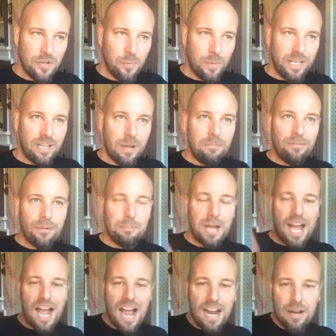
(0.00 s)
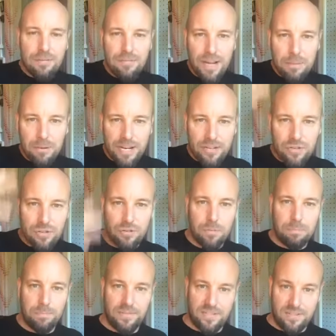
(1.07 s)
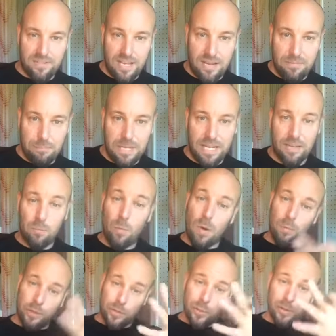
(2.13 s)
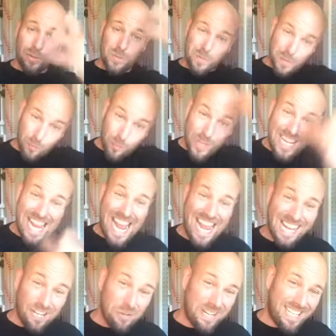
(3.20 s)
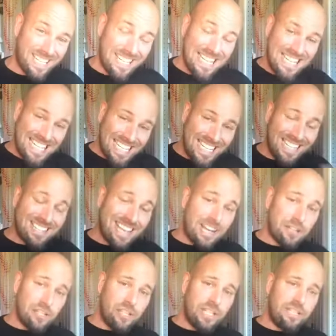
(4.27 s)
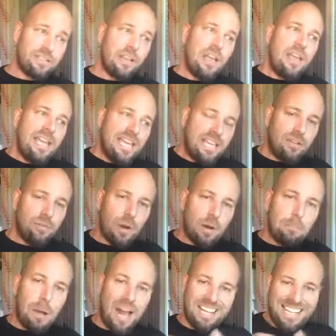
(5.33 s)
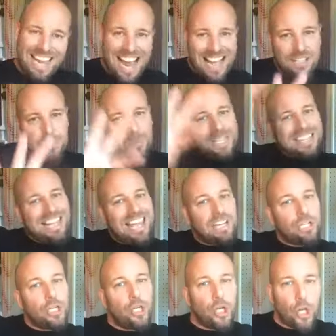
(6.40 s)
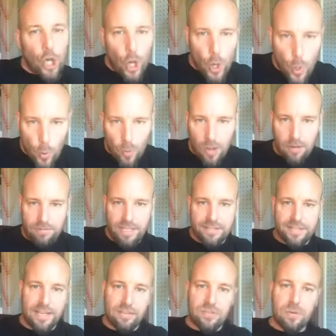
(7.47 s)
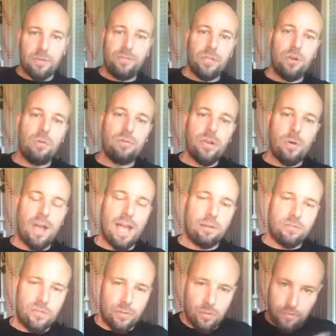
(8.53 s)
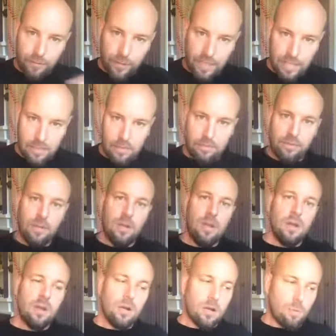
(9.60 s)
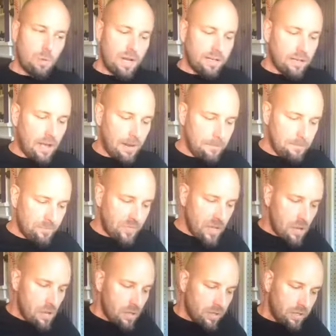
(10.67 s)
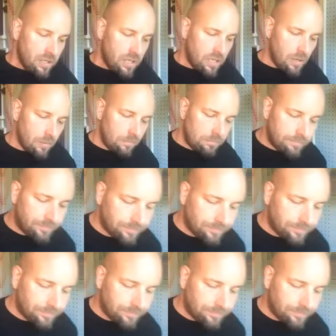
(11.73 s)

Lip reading: We come from a higher vibrational state of being. What we're doing is we're re-anchoring these energies into our body as we let go of these things. So if you don't know how to forgive or whatnot, you know,